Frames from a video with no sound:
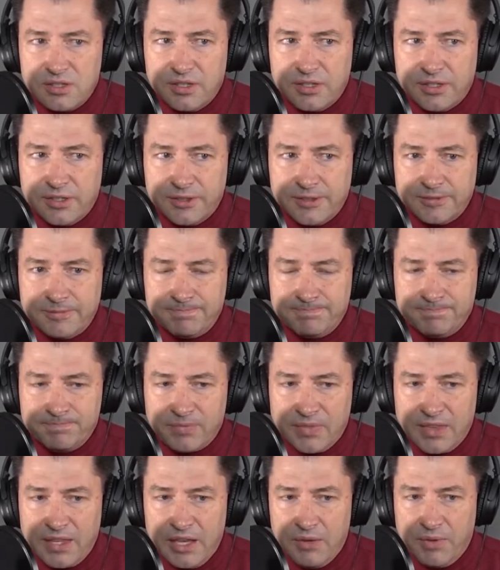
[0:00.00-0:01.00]
And
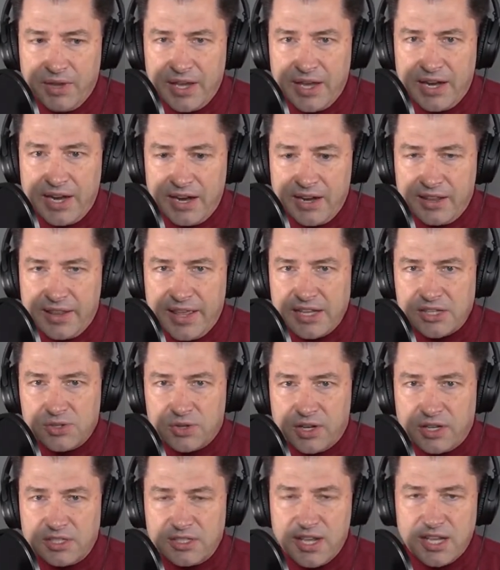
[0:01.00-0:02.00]
we got out of that
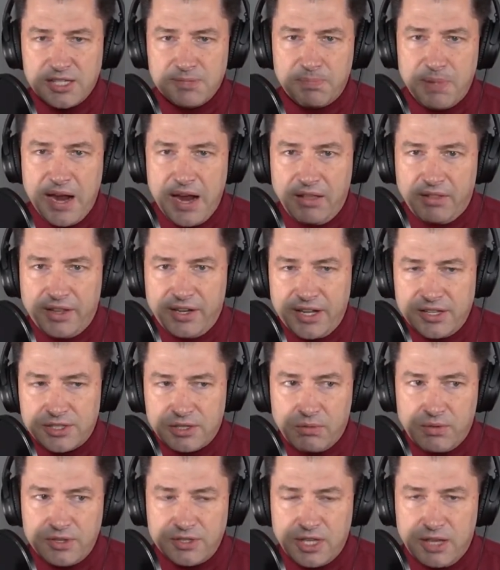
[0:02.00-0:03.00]
sort of test pilot, it's
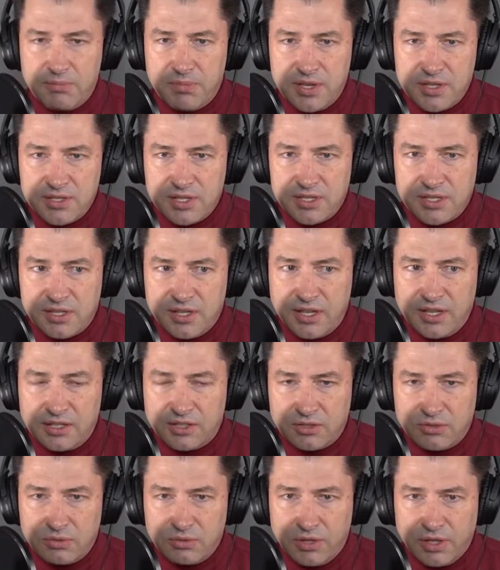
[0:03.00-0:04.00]
a risky business thing,
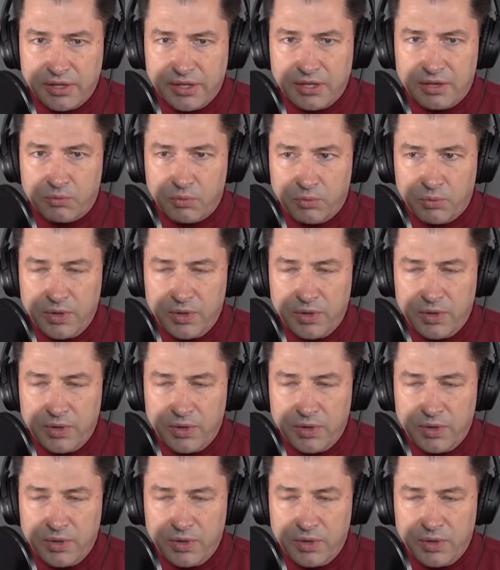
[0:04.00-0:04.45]
to like,